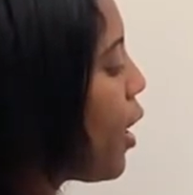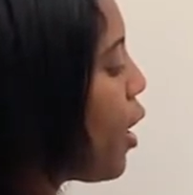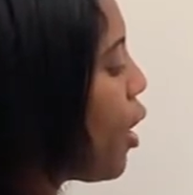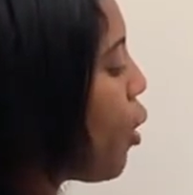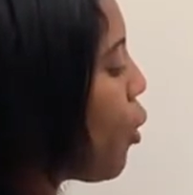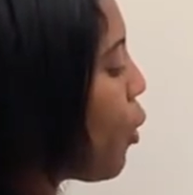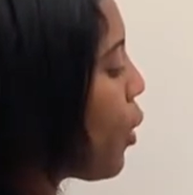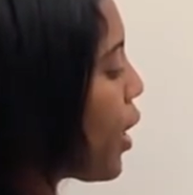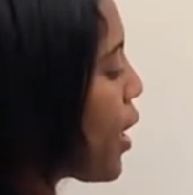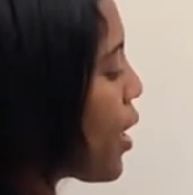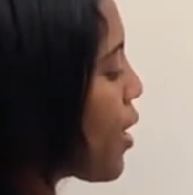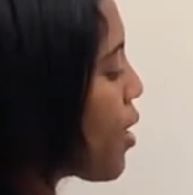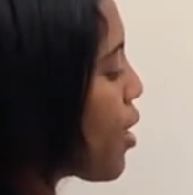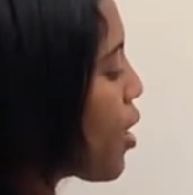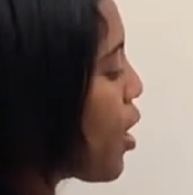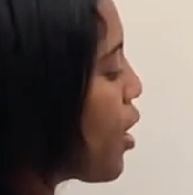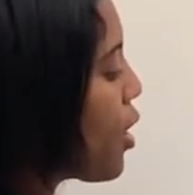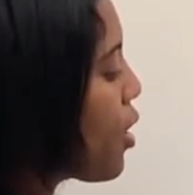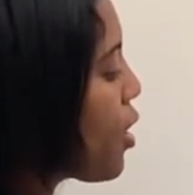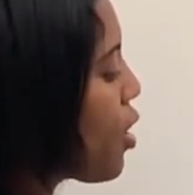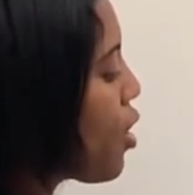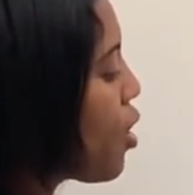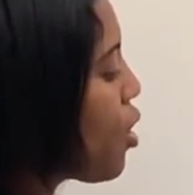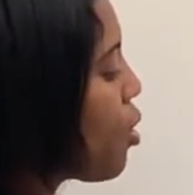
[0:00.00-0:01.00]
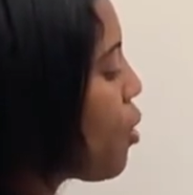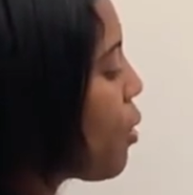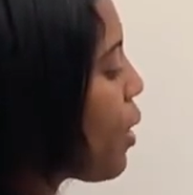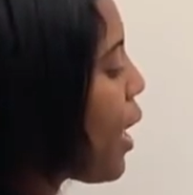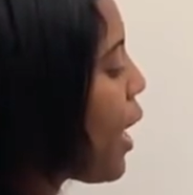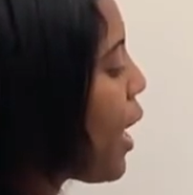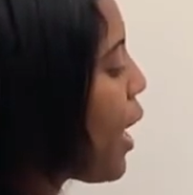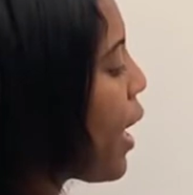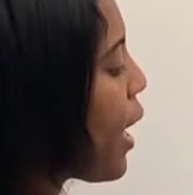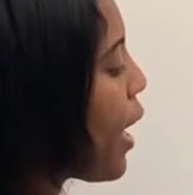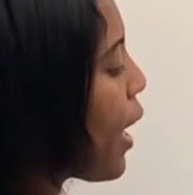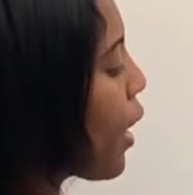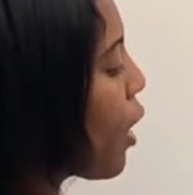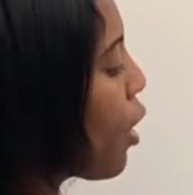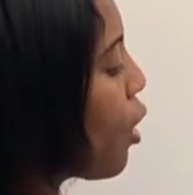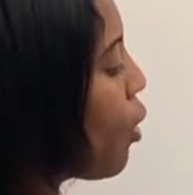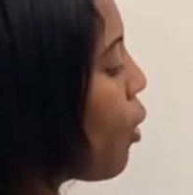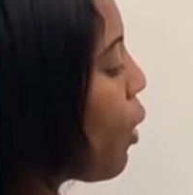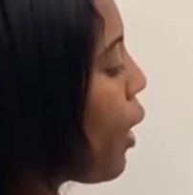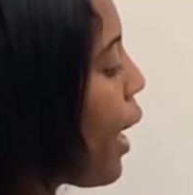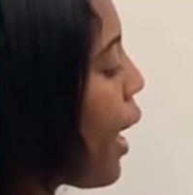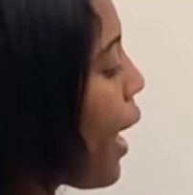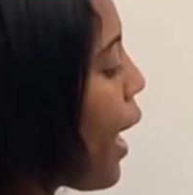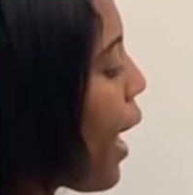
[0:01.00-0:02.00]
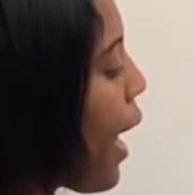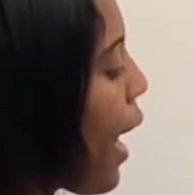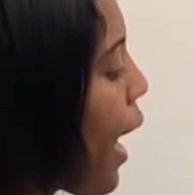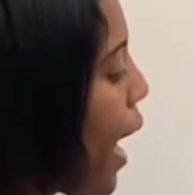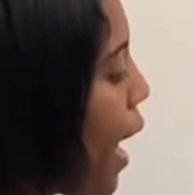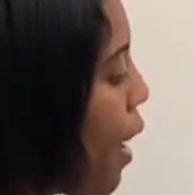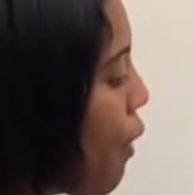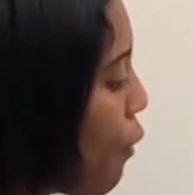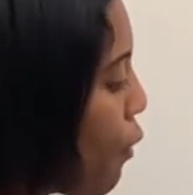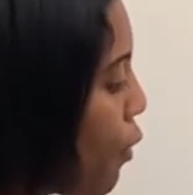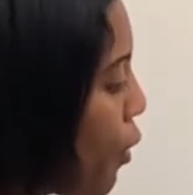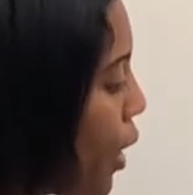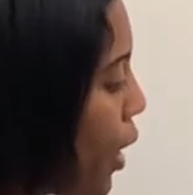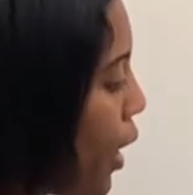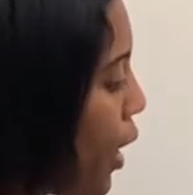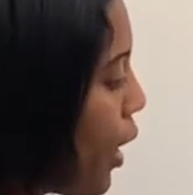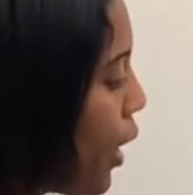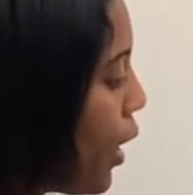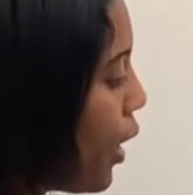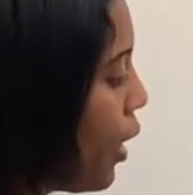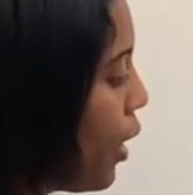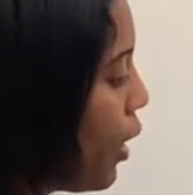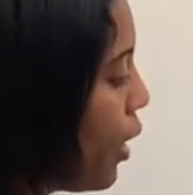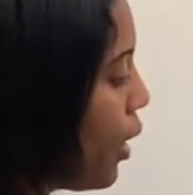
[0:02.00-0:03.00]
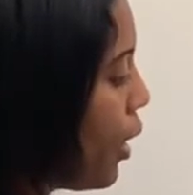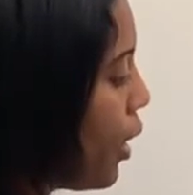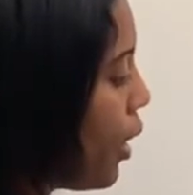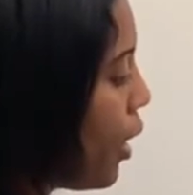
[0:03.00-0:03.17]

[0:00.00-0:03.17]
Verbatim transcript: When I start to do A, I go halfway,